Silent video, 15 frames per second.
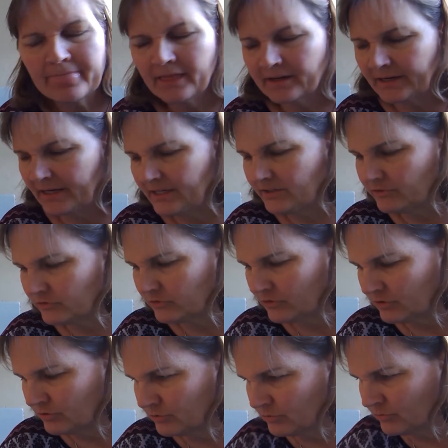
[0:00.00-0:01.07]
Okay,
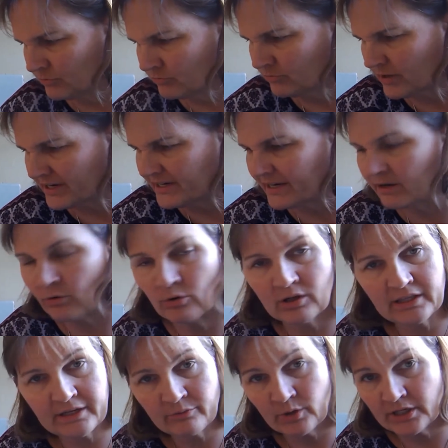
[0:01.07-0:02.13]
so right now, all
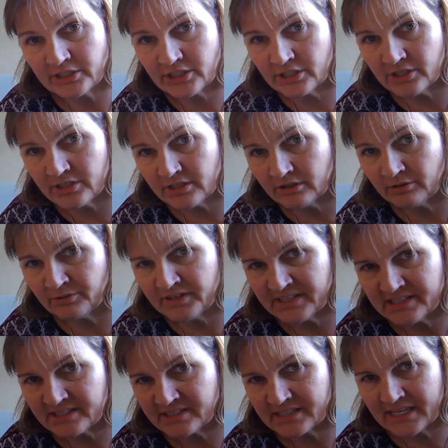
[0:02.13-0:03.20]
I want you to do
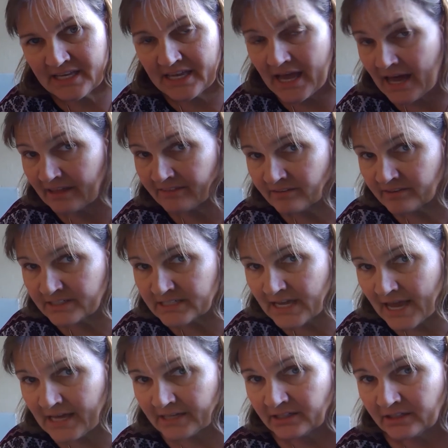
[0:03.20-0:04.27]
is gather the
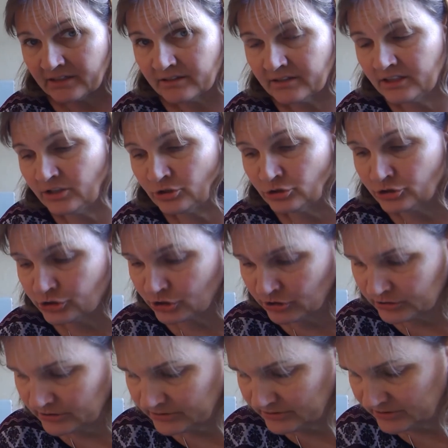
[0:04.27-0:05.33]
data in your
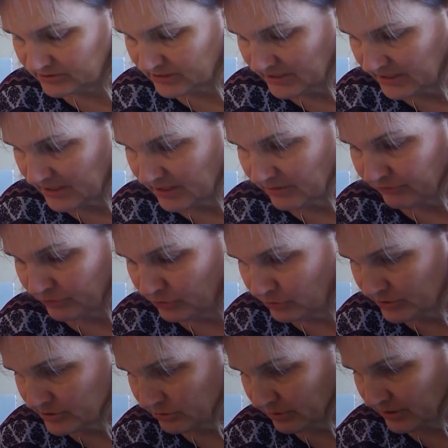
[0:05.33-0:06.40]
journals. If you're
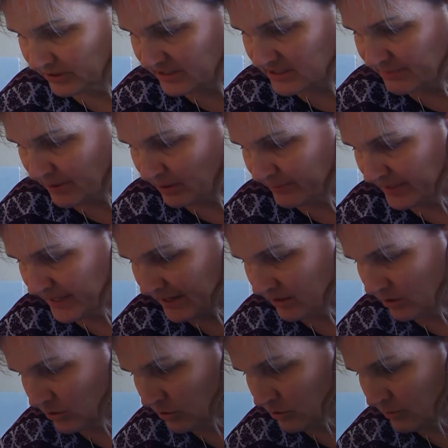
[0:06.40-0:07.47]
doing an experiment at
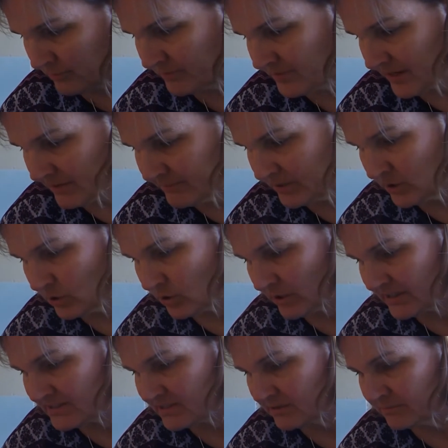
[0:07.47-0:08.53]
home, that'd be
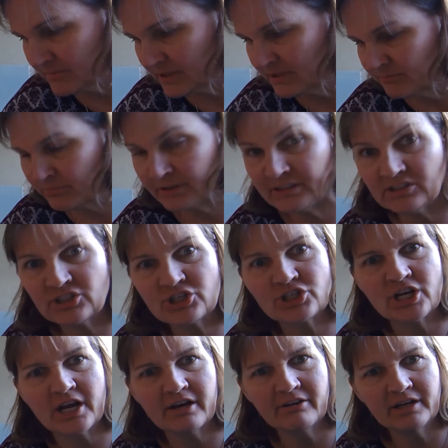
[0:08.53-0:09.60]
awesome. Please
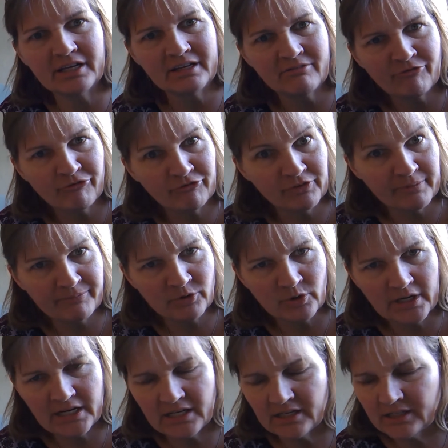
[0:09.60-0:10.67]
share it in Flipgrid.